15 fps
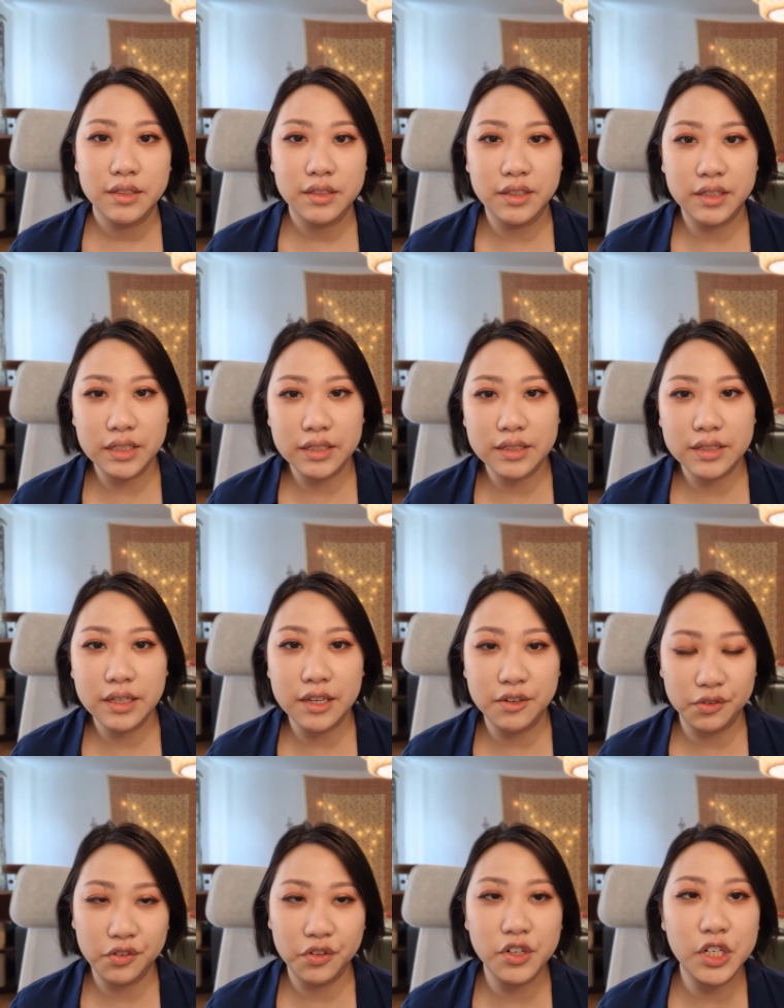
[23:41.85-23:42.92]
these
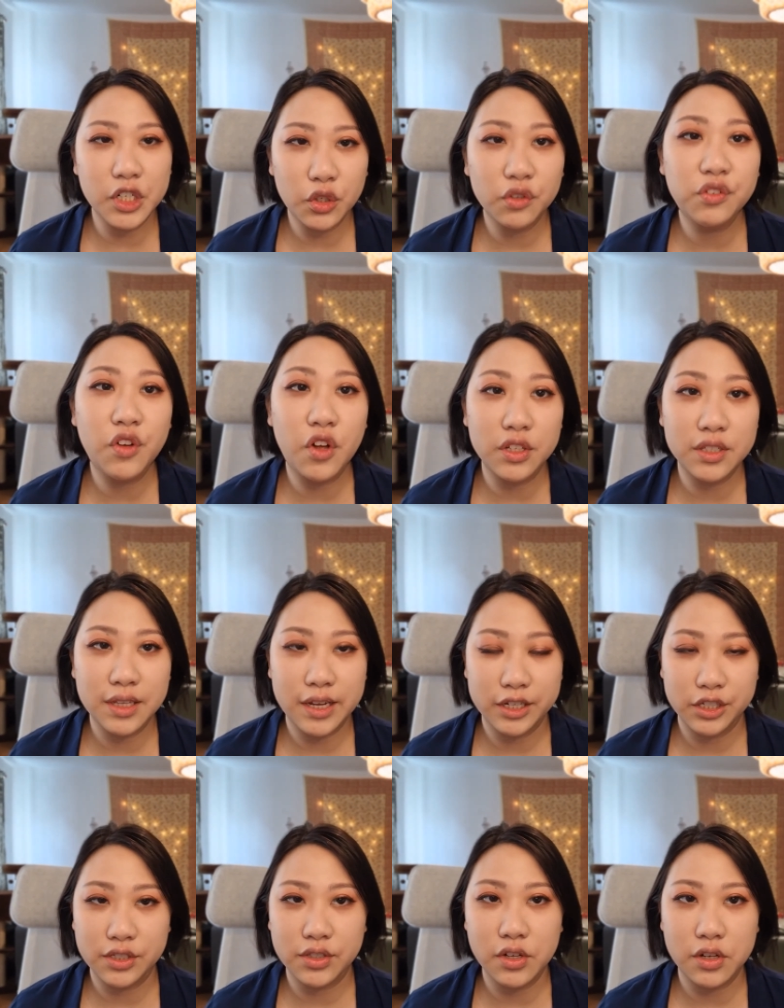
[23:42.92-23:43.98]
infernal false
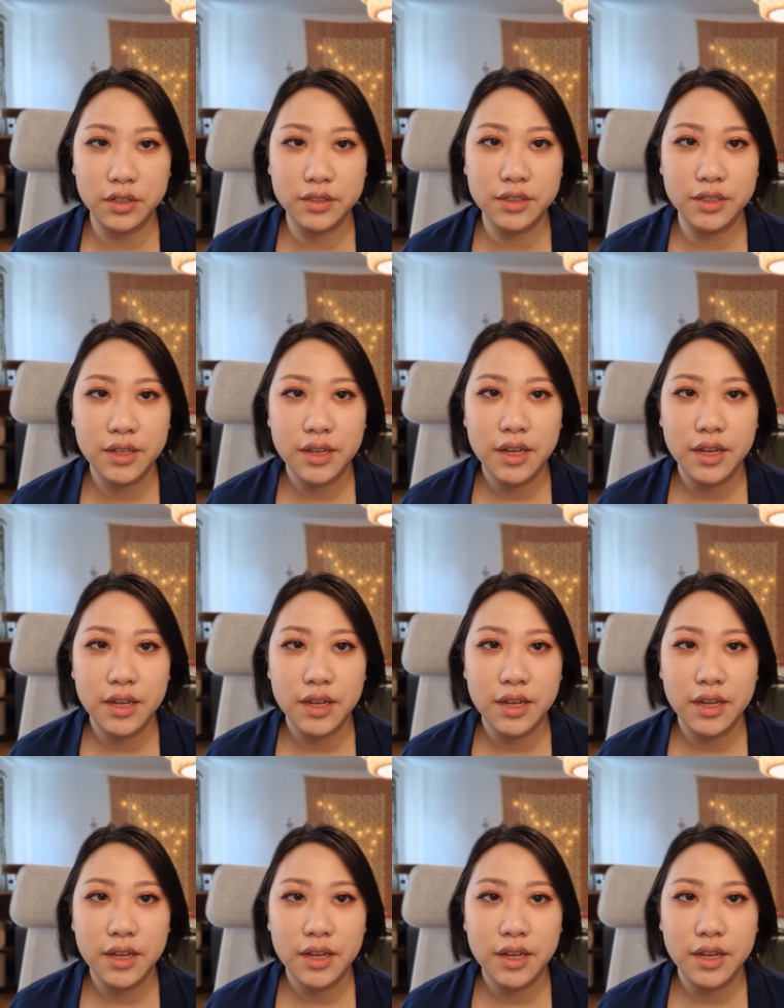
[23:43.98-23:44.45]
lashes on.